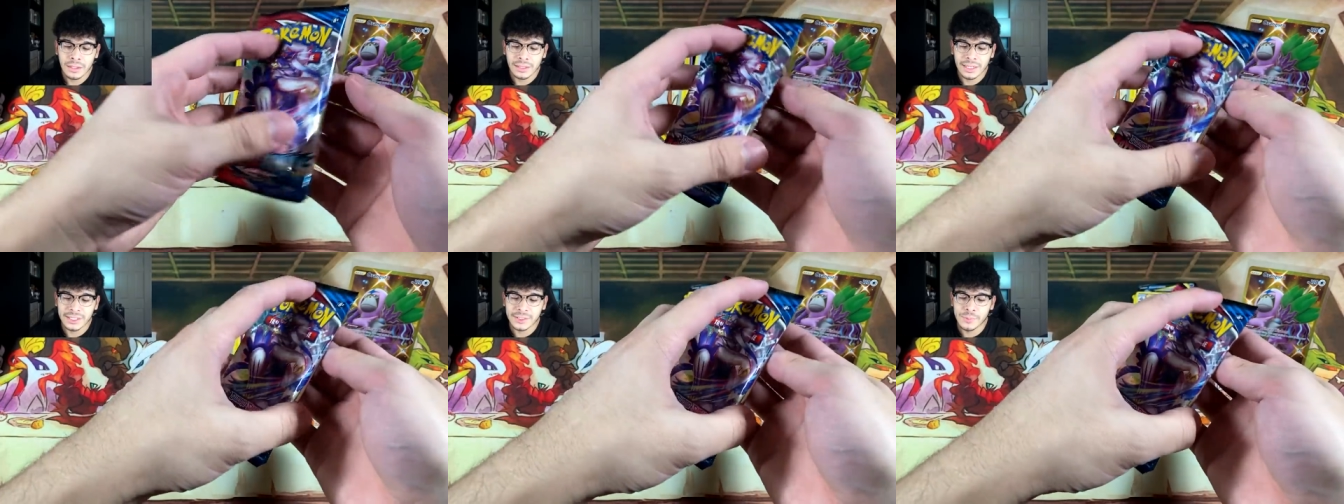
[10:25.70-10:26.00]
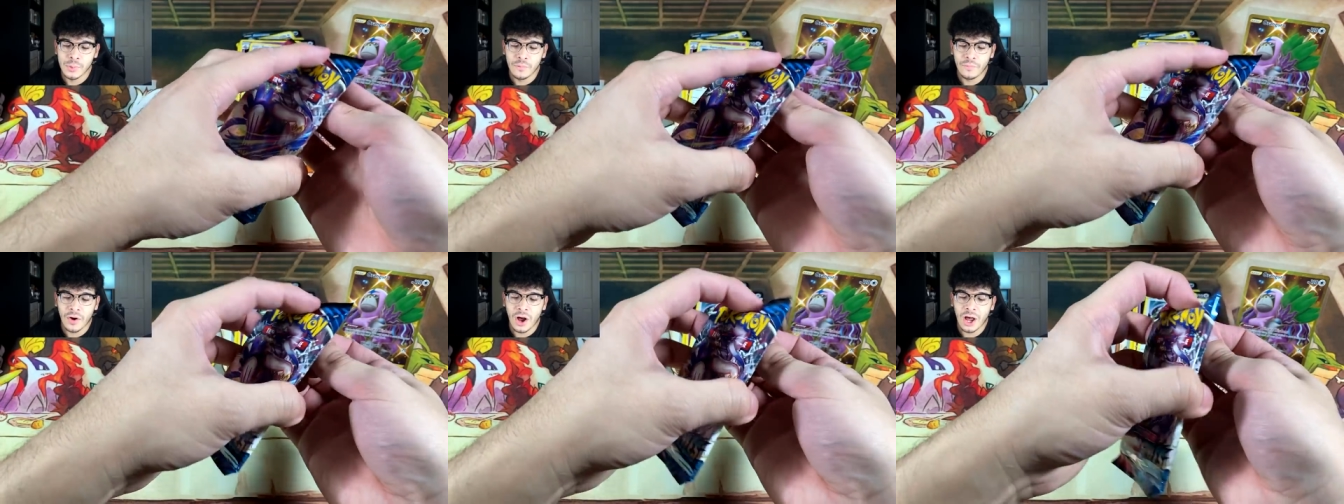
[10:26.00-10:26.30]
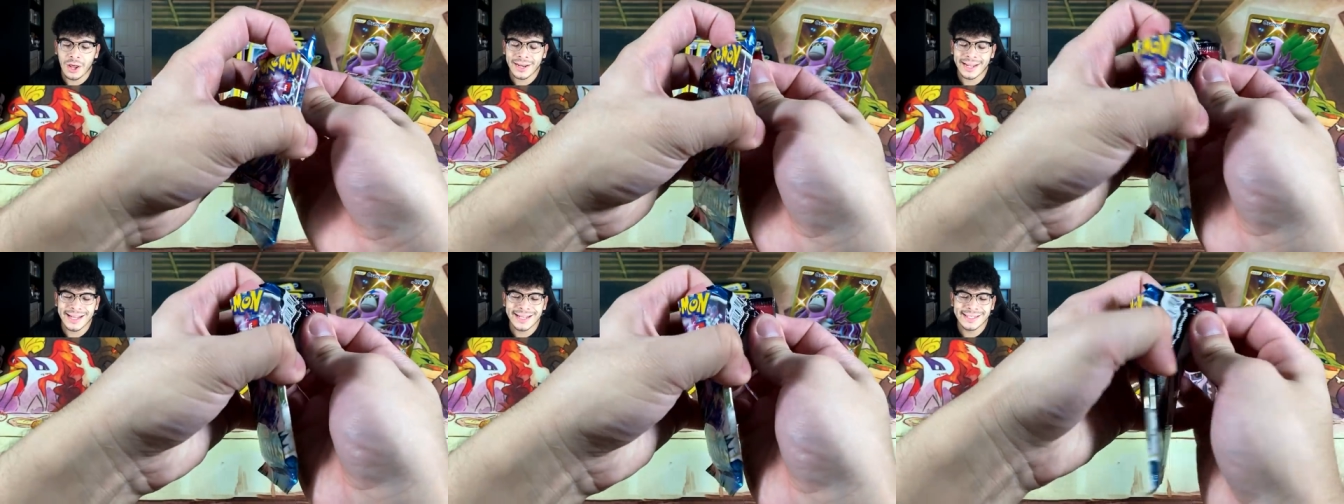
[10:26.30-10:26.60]
Let's move
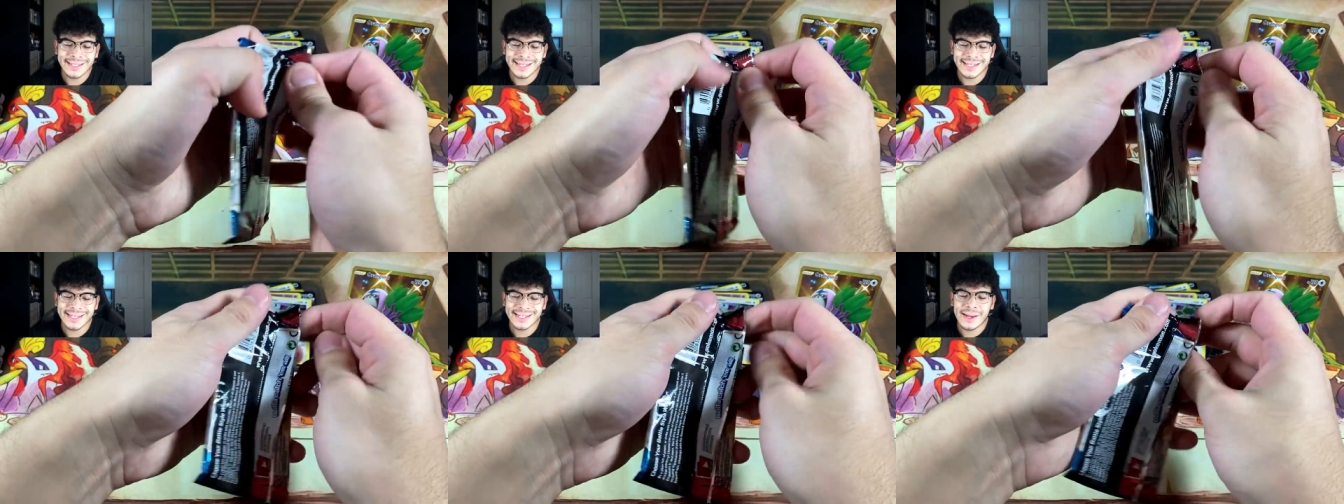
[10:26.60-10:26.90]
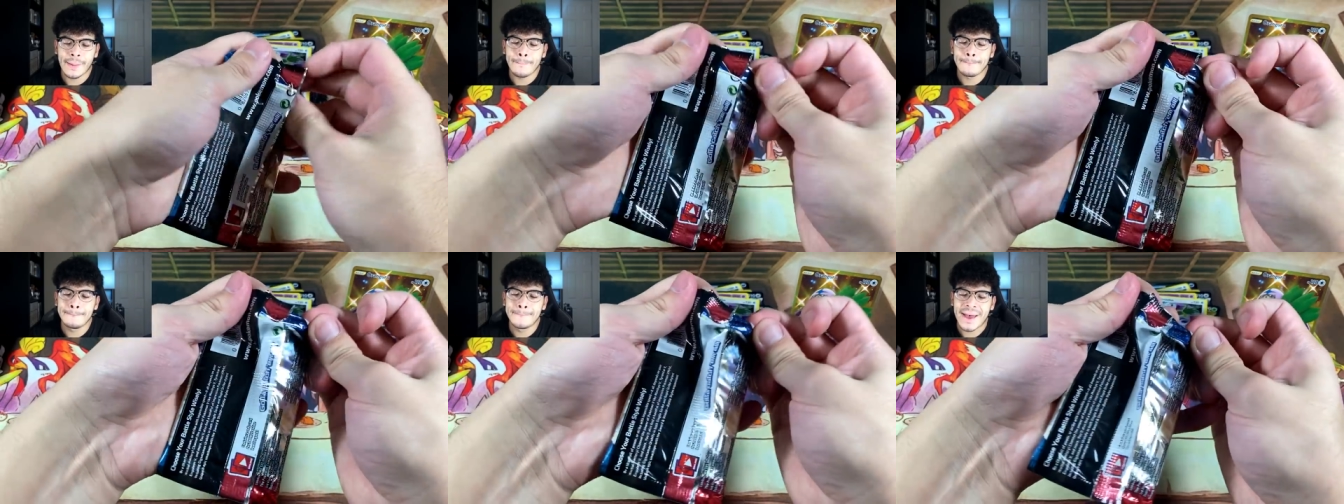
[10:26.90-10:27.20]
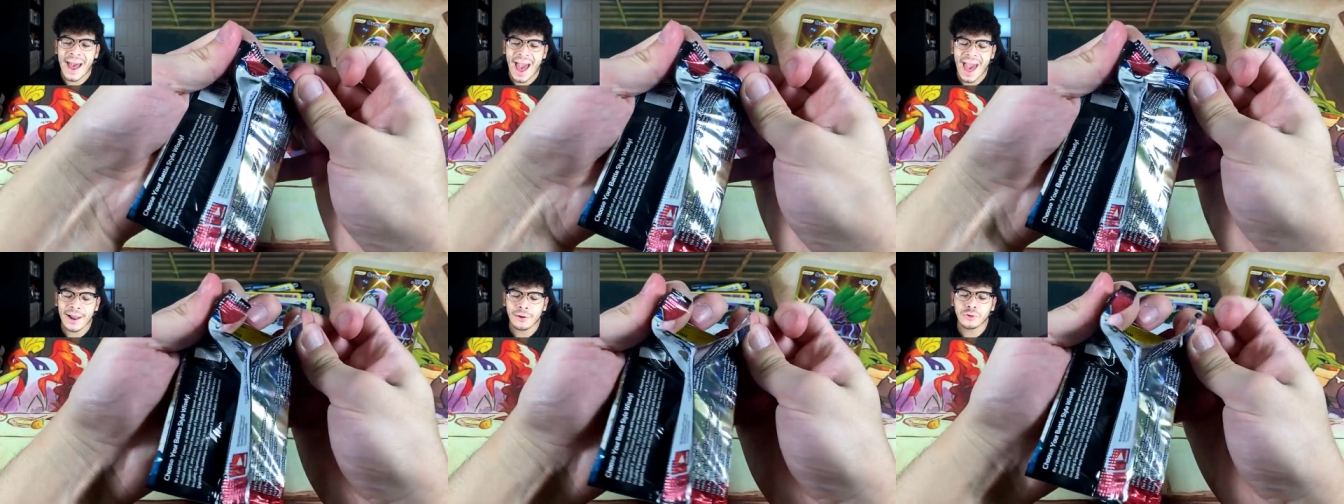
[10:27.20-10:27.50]
on into some
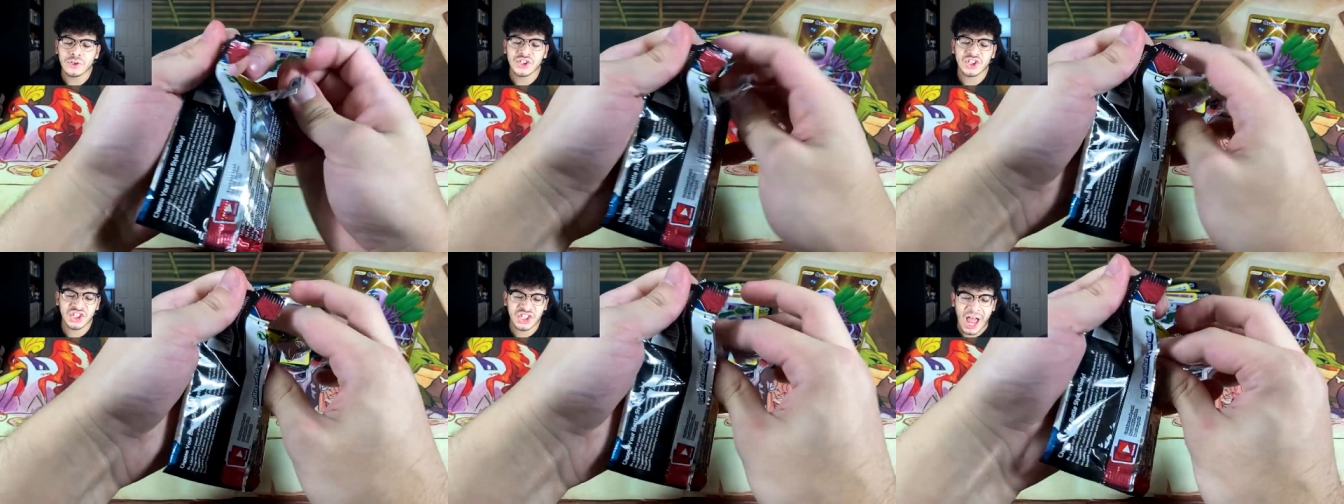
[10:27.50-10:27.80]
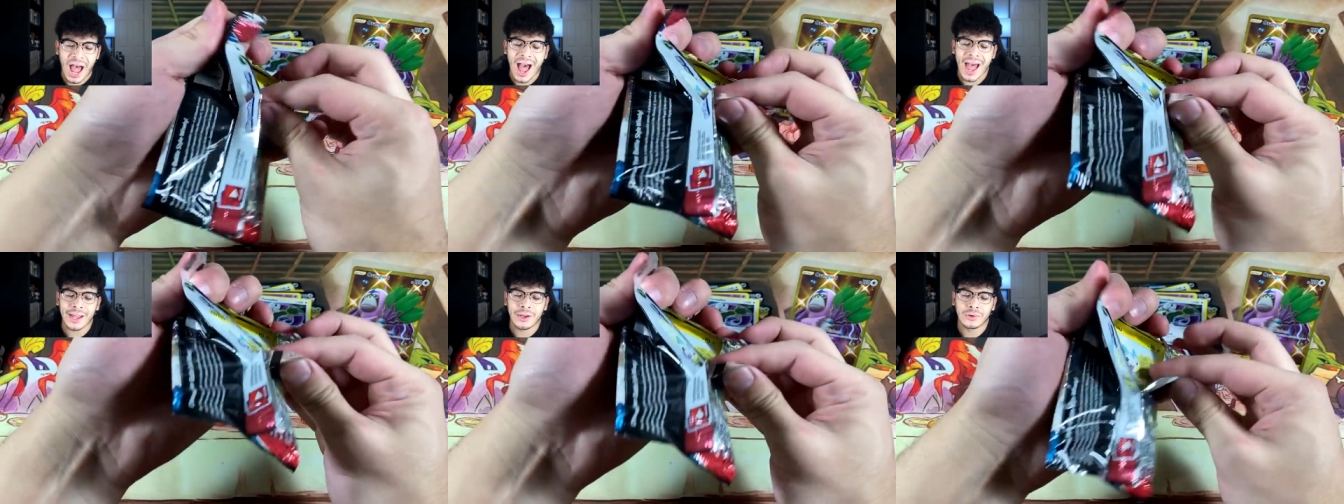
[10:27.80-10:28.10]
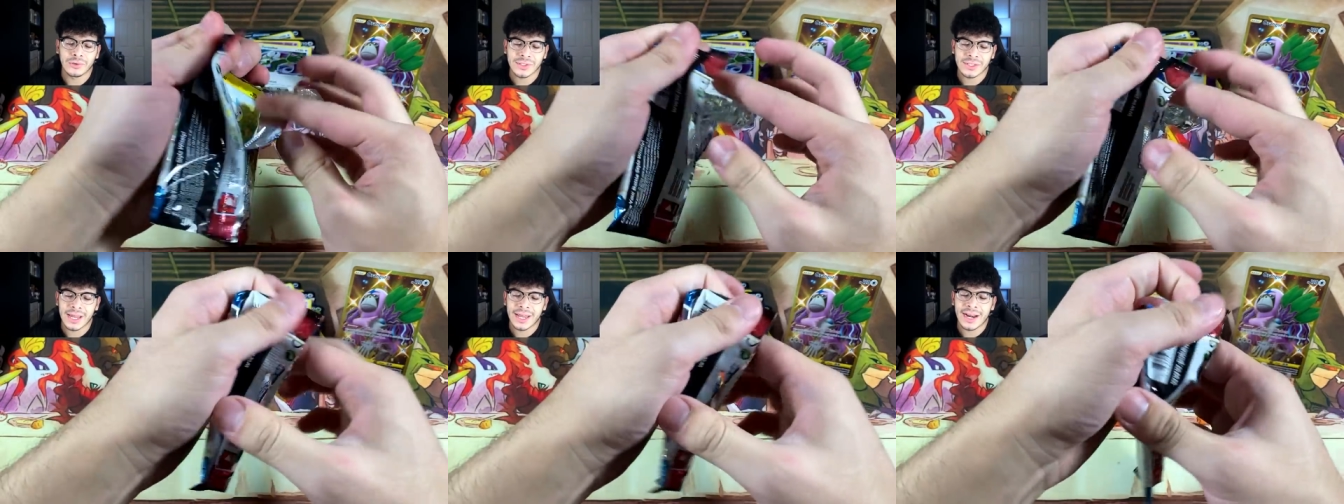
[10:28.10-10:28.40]
battle styles.